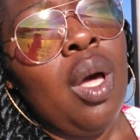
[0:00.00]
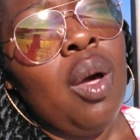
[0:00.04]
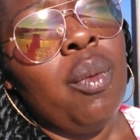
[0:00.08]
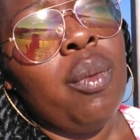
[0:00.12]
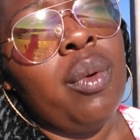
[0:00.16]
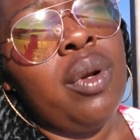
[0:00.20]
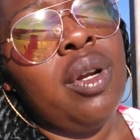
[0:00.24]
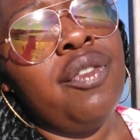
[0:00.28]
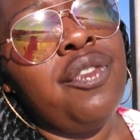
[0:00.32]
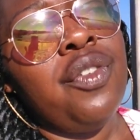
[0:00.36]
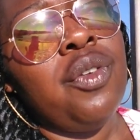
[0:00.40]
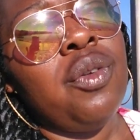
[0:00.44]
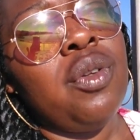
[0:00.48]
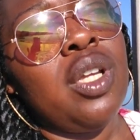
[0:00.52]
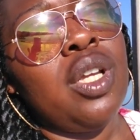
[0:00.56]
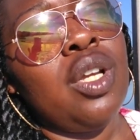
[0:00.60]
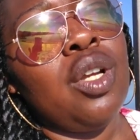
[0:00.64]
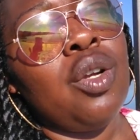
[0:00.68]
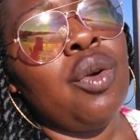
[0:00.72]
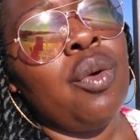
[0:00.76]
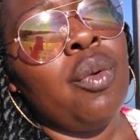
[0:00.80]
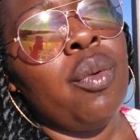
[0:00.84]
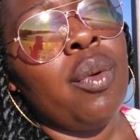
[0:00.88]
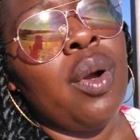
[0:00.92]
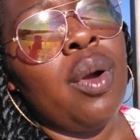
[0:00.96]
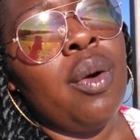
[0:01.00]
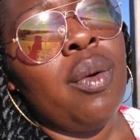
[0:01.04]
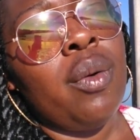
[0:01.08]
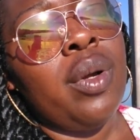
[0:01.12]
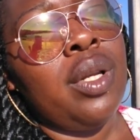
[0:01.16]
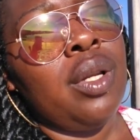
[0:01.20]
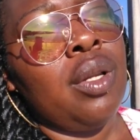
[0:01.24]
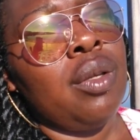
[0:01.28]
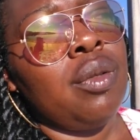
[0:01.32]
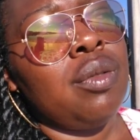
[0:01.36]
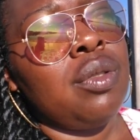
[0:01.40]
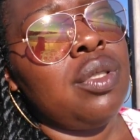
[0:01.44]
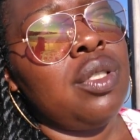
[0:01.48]
What if you didn't grow
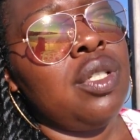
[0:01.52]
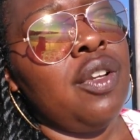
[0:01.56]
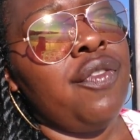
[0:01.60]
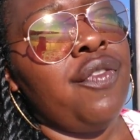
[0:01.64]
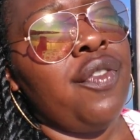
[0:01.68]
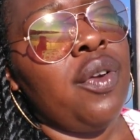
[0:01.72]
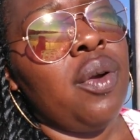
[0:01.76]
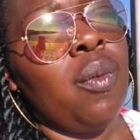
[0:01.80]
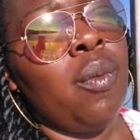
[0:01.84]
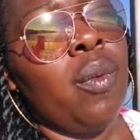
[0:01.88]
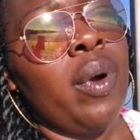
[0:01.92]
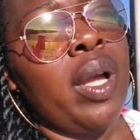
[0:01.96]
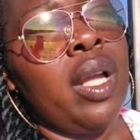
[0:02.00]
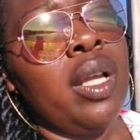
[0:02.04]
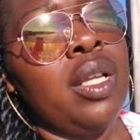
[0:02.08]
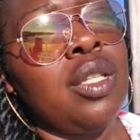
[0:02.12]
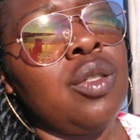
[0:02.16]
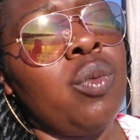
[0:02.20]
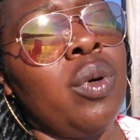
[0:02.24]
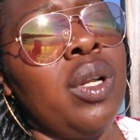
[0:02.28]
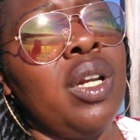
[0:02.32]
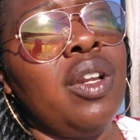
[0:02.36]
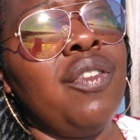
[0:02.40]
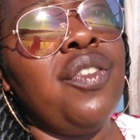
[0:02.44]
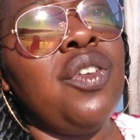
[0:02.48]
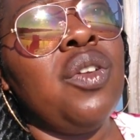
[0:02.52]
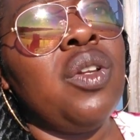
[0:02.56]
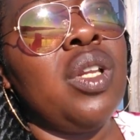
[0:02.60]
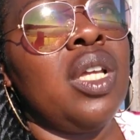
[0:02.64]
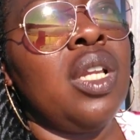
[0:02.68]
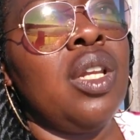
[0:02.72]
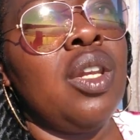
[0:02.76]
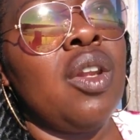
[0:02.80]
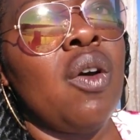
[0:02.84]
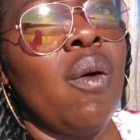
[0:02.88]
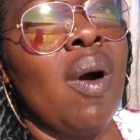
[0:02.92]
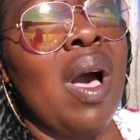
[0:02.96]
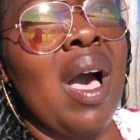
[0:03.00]
in those different ways? What if you
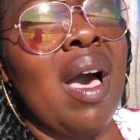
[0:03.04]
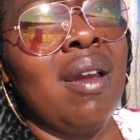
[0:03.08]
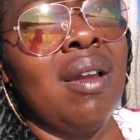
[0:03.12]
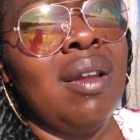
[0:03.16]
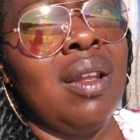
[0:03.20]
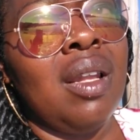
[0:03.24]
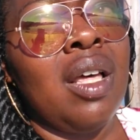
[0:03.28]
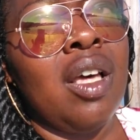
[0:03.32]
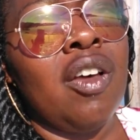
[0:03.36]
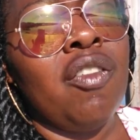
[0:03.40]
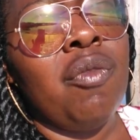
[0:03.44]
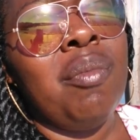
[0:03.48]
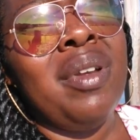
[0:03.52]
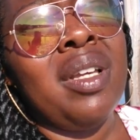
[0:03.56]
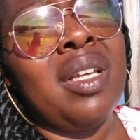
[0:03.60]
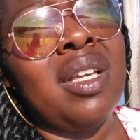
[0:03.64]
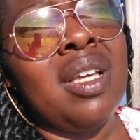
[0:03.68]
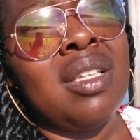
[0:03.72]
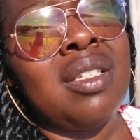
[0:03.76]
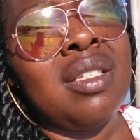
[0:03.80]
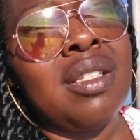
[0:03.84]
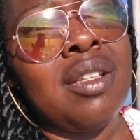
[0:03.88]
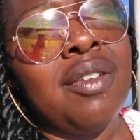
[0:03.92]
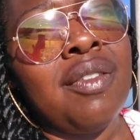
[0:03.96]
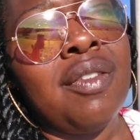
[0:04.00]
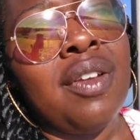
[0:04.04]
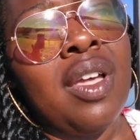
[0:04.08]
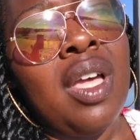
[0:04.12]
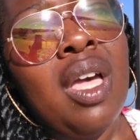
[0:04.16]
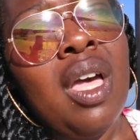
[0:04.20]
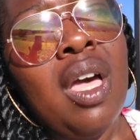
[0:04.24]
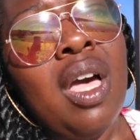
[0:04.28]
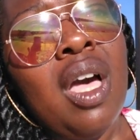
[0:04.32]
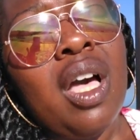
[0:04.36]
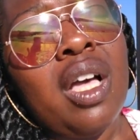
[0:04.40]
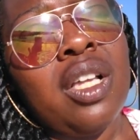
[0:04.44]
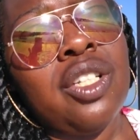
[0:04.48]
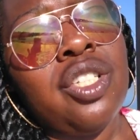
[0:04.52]
didn't know how to love because of
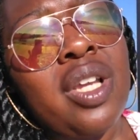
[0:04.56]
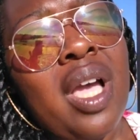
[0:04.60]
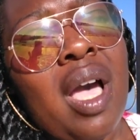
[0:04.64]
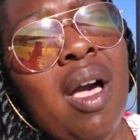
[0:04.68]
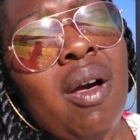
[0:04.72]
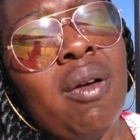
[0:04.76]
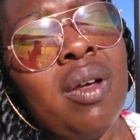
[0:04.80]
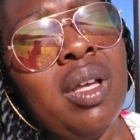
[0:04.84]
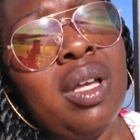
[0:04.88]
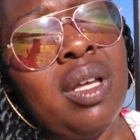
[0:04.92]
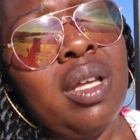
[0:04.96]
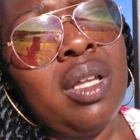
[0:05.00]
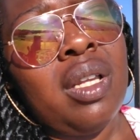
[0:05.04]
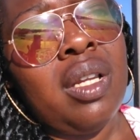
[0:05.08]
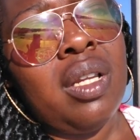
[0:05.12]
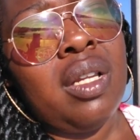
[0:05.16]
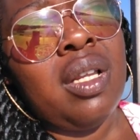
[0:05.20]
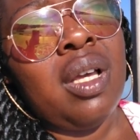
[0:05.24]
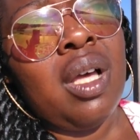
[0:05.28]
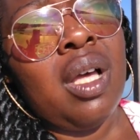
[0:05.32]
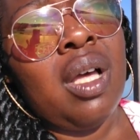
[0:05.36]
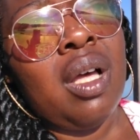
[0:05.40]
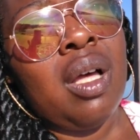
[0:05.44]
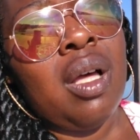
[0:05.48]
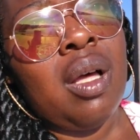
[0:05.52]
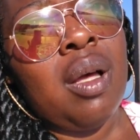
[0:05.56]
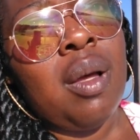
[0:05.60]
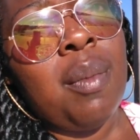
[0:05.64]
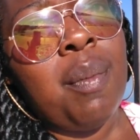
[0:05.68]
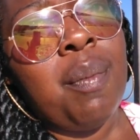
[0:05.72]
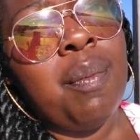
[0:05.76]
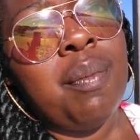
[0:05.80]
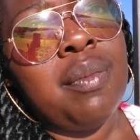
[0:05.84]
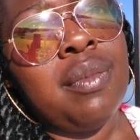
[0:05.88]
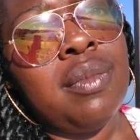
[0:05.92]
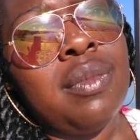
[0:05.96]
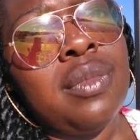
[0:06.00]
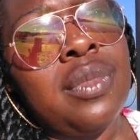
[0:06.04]
a childhood
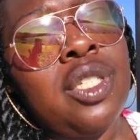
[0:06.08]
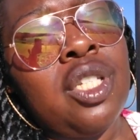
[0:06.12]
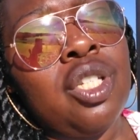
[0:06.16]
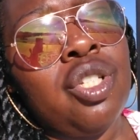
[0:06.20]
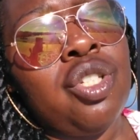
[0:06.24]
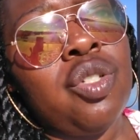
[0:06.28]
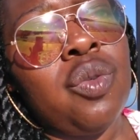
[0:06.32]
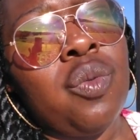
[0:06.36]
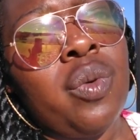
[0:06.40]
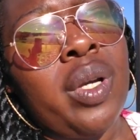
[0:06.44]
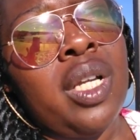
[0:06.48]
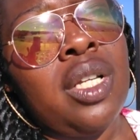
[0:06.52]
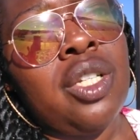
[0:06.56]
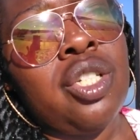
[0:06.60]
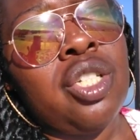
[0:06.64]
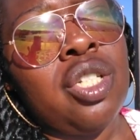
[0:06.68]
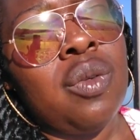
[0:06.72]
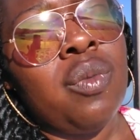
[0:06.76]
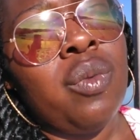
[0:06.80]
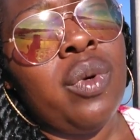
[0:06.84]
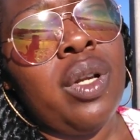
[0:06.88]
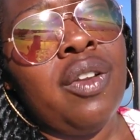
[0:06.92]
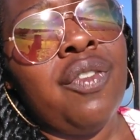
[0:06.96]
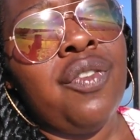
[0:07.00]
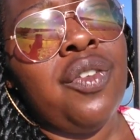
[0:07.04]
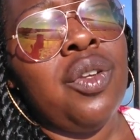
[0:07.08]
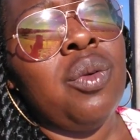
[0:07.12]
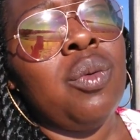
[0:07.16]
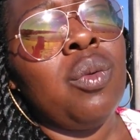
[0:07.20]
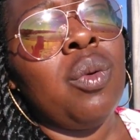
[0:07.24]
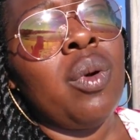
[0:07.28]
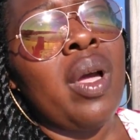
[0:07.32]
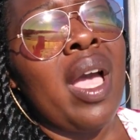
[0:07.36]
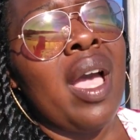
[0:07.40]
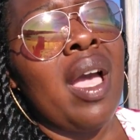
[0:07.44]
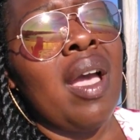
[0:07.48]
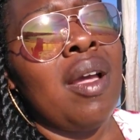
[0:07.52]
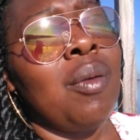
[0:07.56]
situation? What if
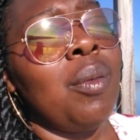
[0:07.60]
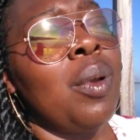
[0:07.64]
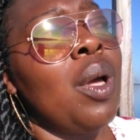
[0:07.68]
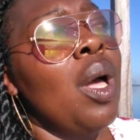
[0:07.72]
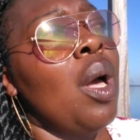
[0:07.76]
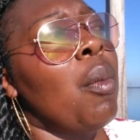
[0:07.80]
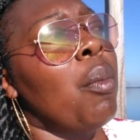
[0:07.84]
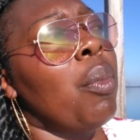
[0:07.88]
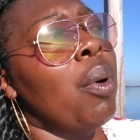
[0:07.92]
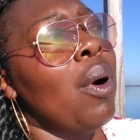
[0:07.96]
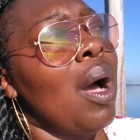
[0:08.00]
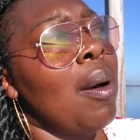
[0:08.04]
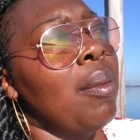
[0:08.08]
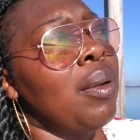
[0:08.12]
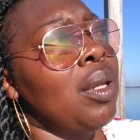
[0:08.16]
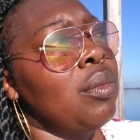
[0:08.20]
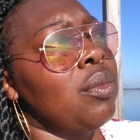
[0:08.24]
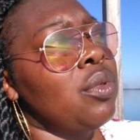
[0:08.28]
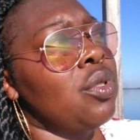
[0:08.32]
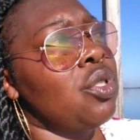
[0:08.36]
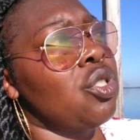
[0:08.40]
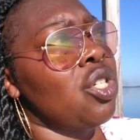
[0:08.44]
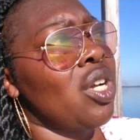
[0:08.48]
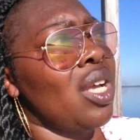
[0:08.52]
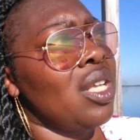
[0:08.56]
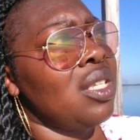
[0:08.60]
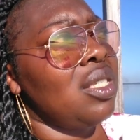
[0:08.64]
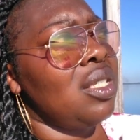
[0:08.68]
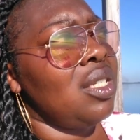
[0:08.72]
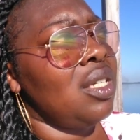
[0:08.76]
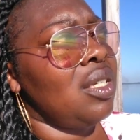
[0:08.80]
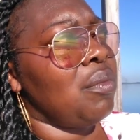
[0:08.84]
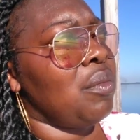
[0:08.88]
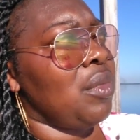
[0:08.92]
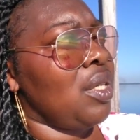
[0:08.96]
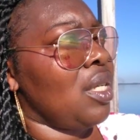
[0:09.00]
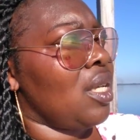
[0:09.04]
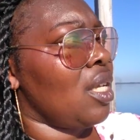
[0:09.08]
you had problems
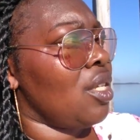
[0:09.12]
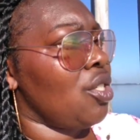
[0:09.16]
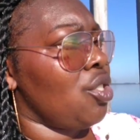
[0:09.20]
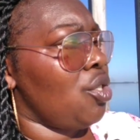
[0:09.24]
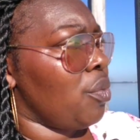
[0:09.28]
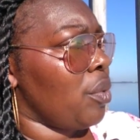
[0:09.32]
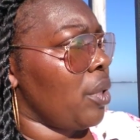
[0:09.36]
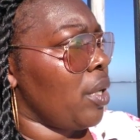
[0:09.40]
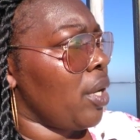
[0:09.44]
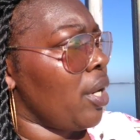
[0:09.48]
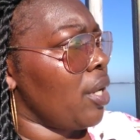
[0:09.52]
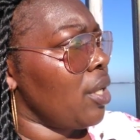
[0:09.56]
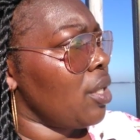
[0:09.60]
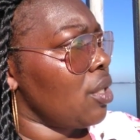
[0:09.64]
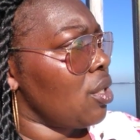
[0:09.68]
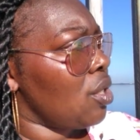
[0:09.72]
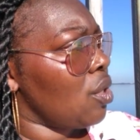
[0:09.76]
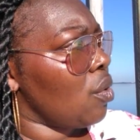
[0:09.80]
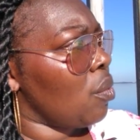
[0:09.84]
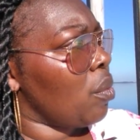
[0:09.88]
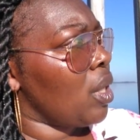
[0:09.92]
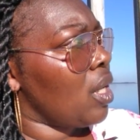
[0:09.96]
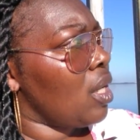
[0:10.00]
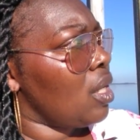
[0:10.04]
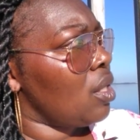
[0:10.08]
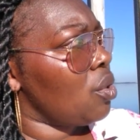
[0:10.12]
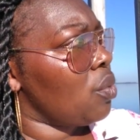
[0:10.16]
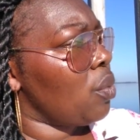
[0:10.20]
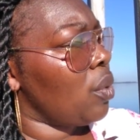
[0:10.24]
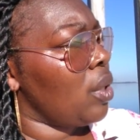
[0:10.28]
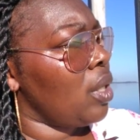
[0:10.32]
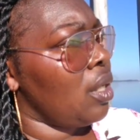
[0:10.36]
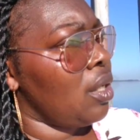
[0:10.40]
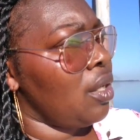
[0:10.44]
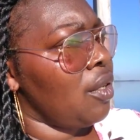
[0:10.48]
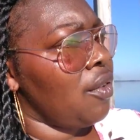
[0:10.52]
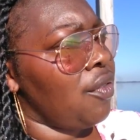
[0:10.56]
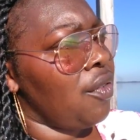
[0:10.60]
trusting because you were hurt so much?
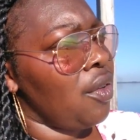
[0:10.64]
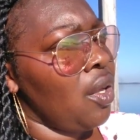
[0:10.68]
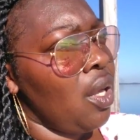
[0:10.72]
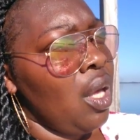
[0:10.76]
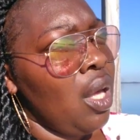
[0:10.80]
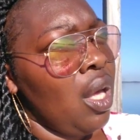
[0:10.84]
What if